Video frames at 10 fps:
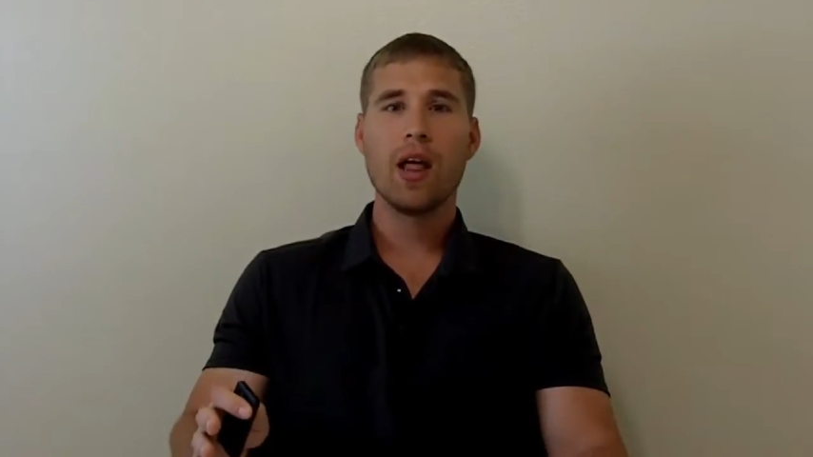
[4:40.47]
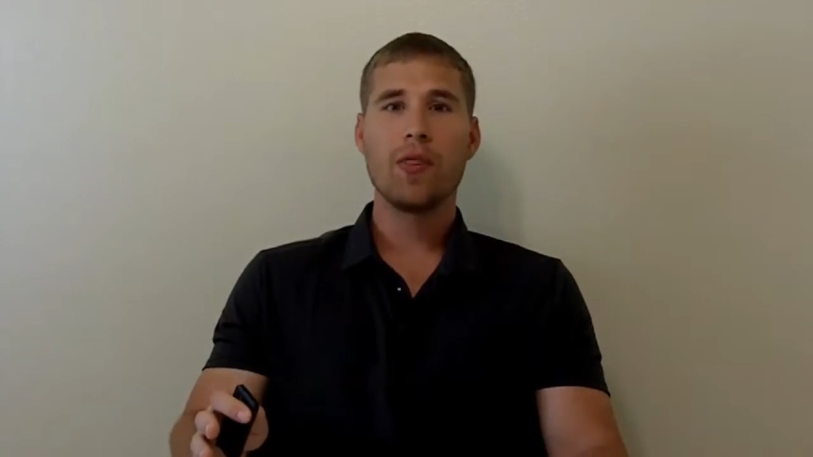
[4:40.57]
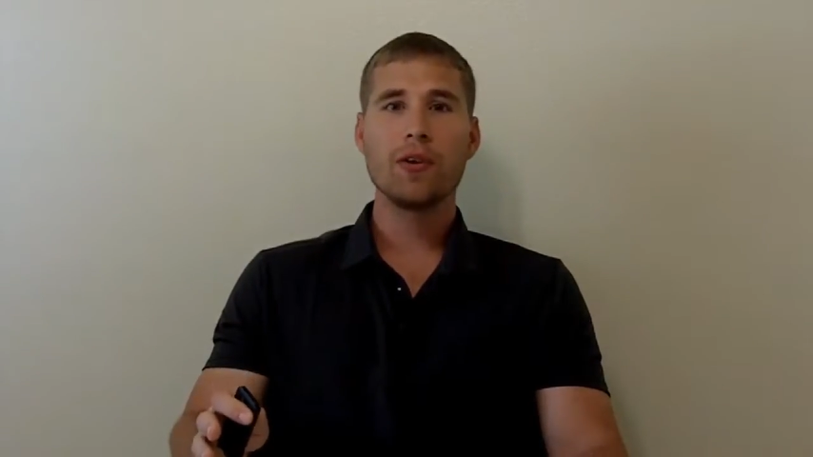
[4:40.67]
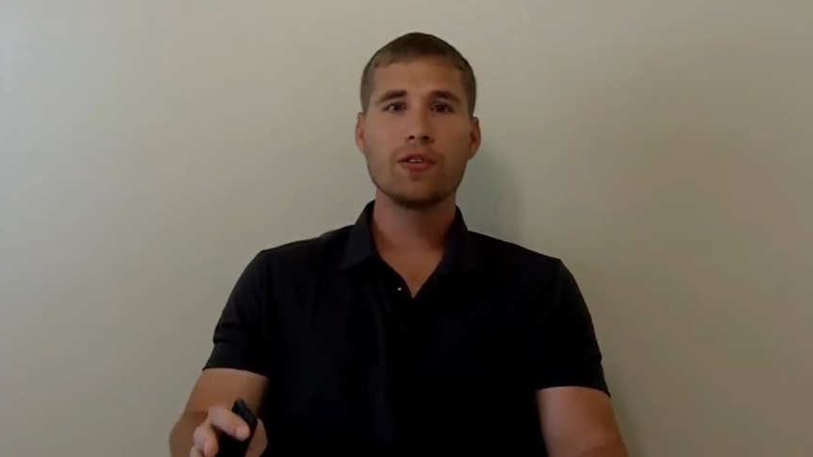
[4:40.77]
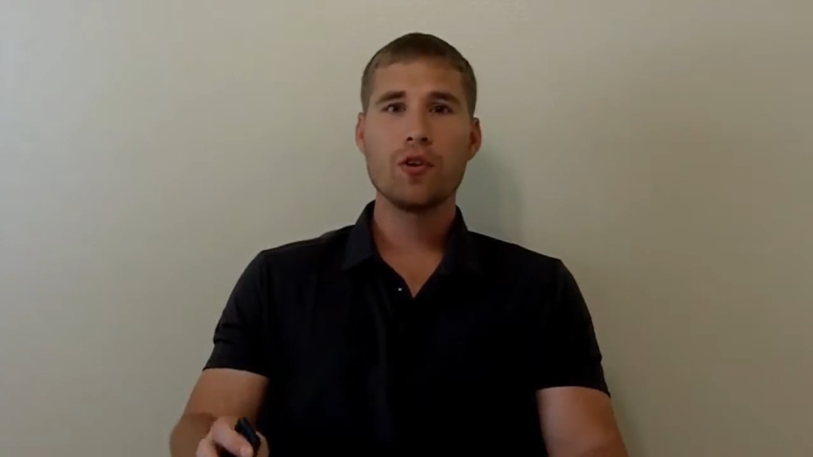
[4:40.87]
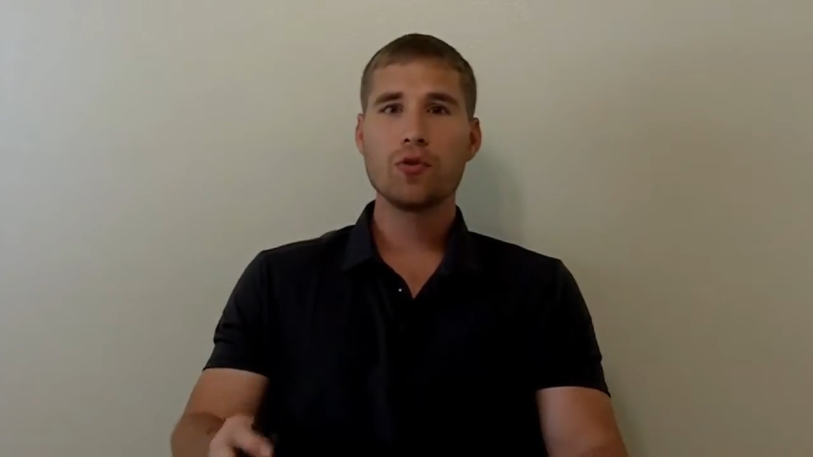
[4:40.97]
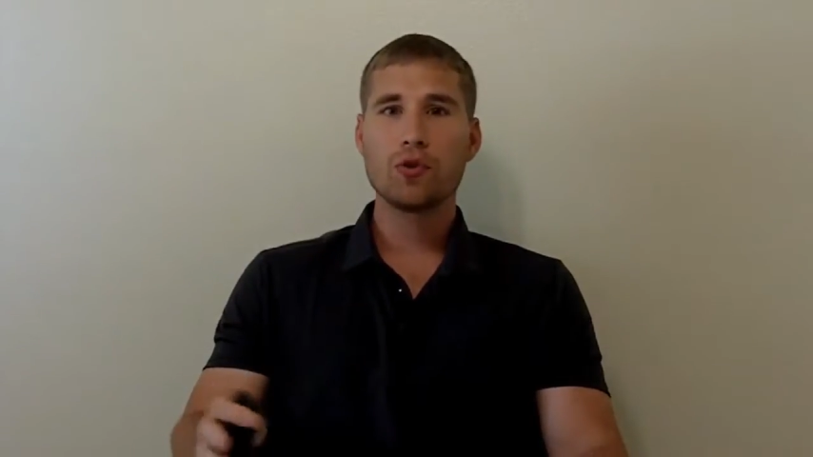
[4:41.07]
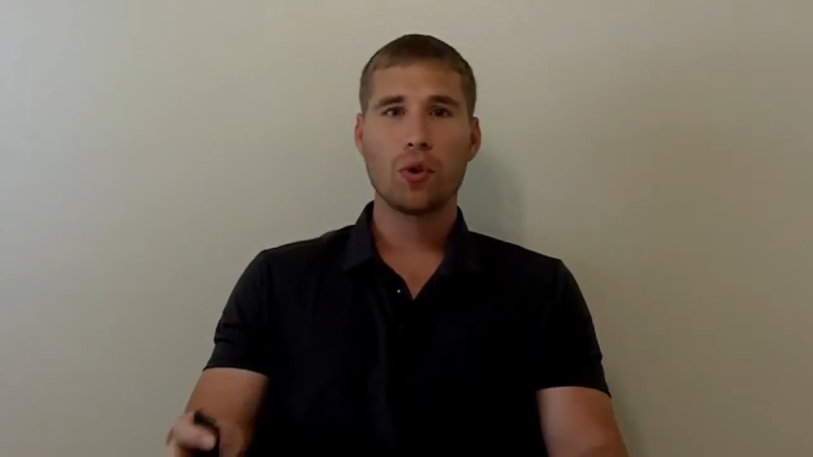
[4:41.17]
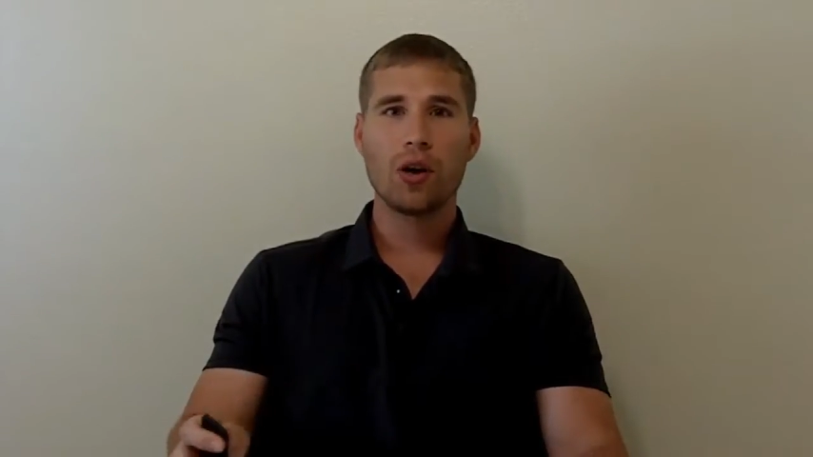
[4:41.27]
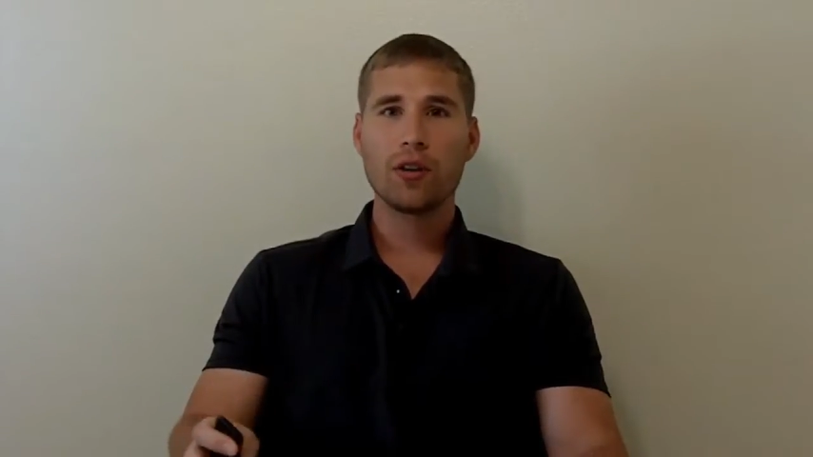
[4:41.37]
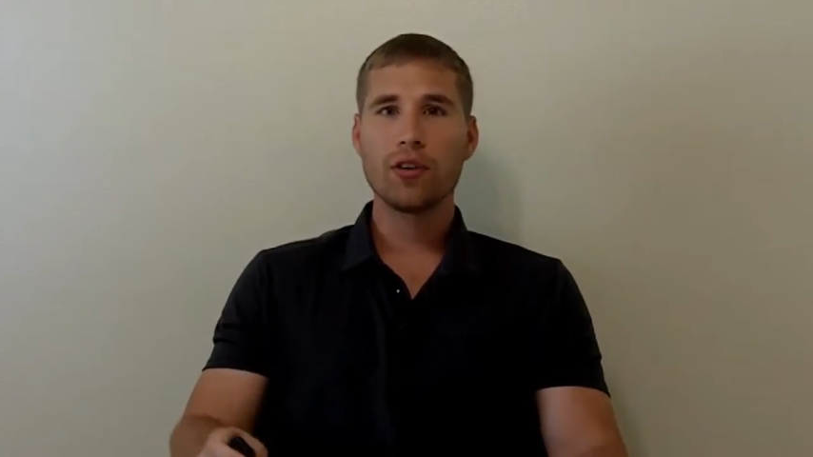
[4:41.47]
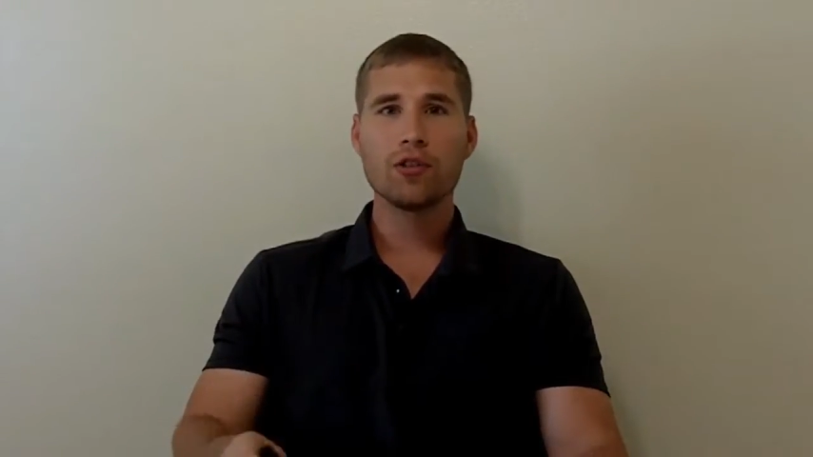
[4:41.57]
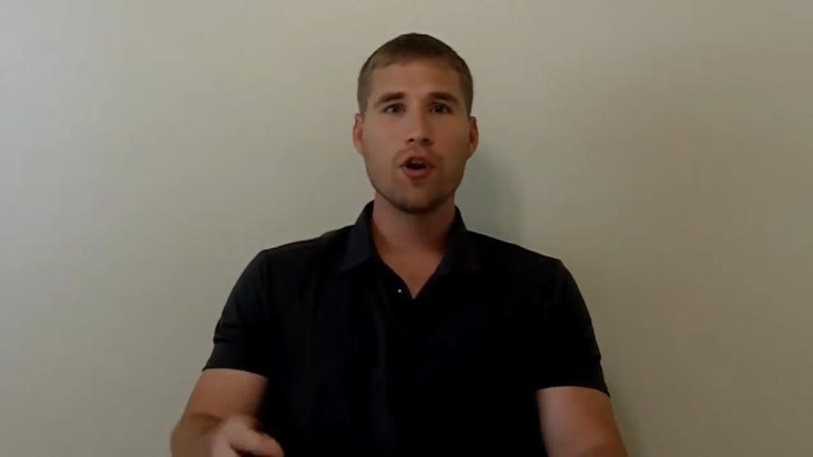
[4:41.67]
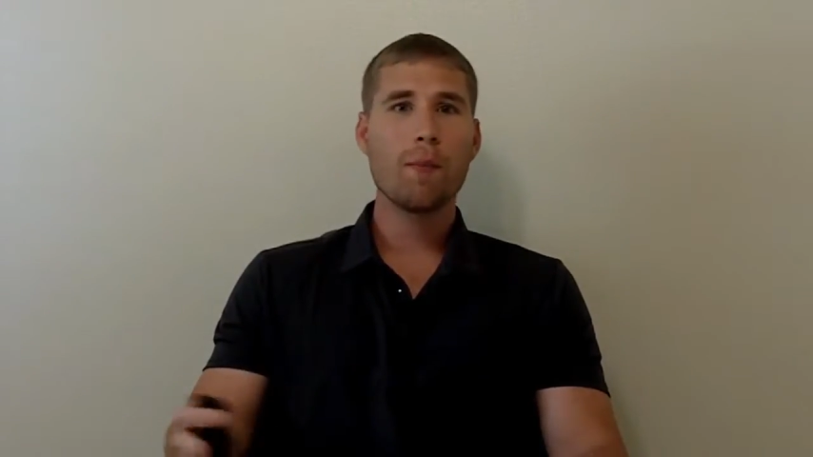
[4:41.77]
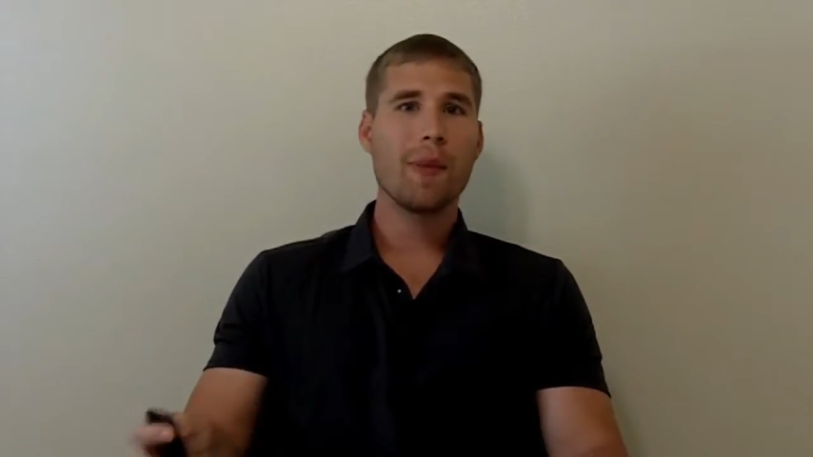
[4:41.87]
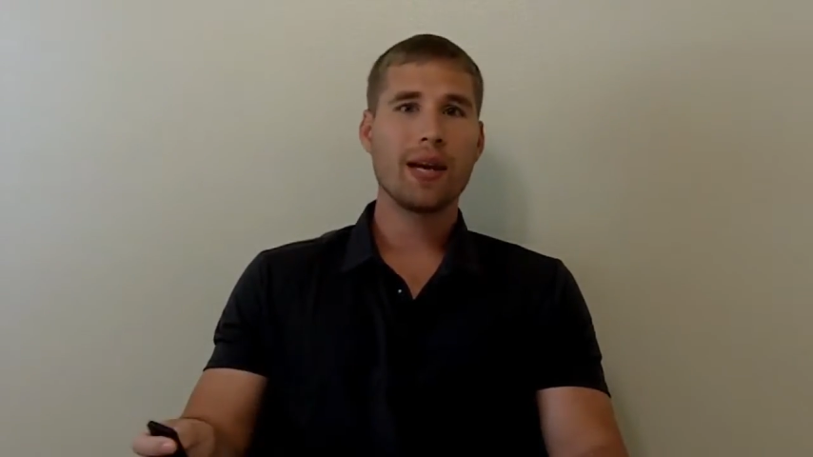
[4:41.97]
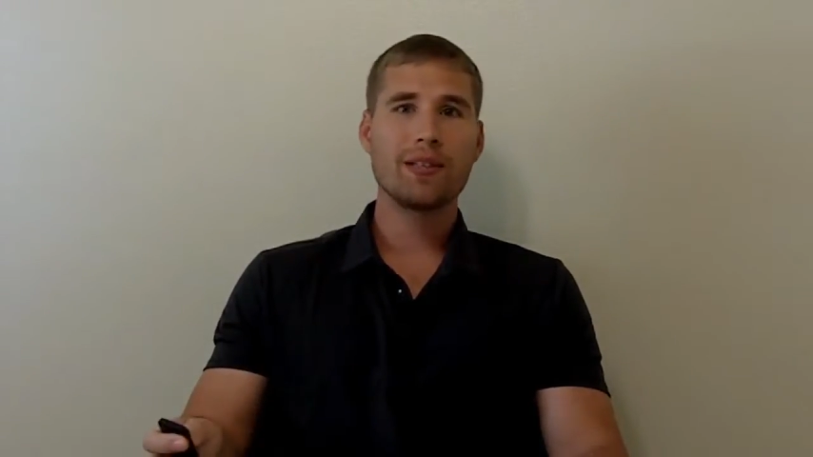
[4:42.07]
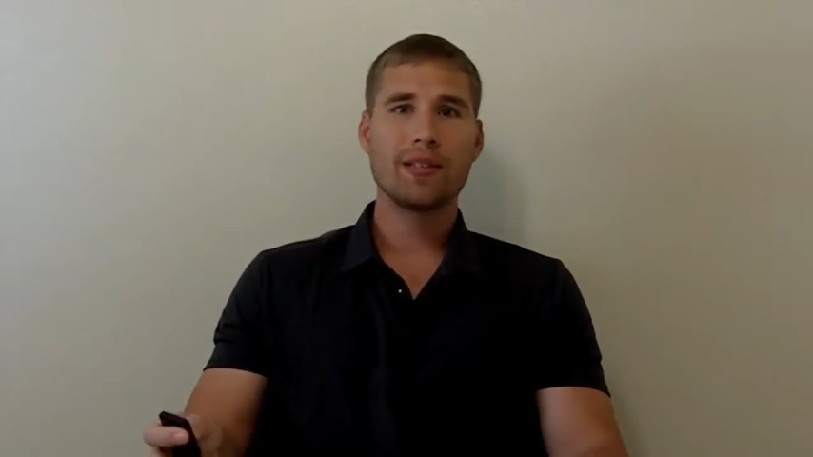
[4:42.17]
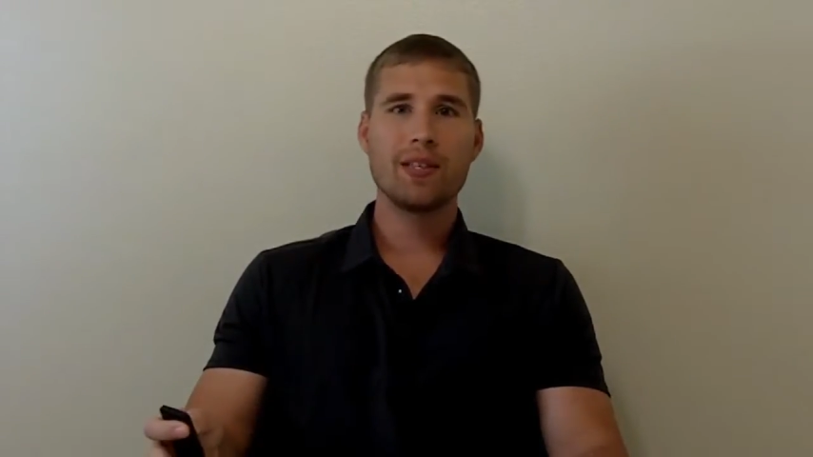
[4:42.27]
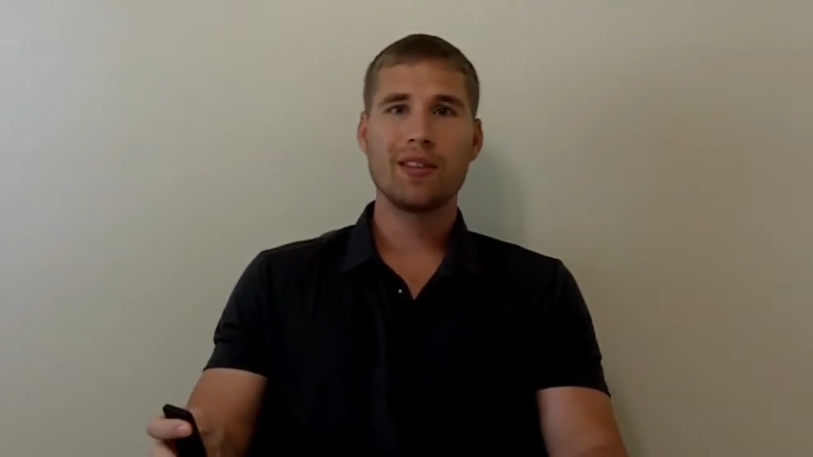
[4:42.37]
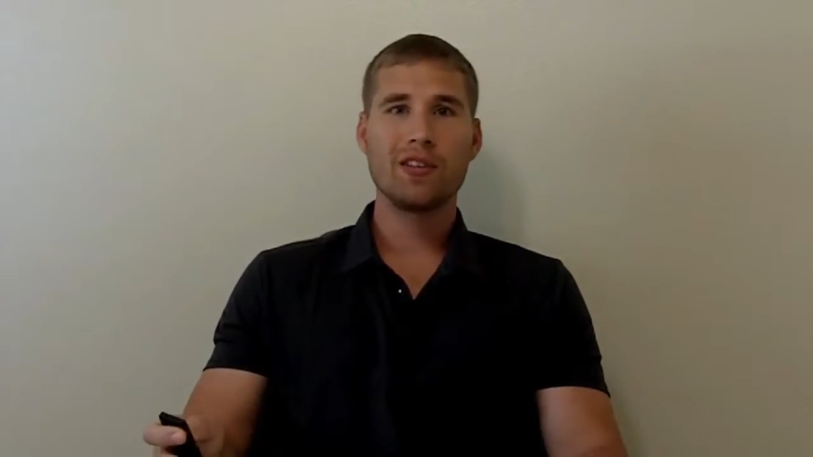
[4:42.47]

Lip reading: there's no drug, there's no medicine,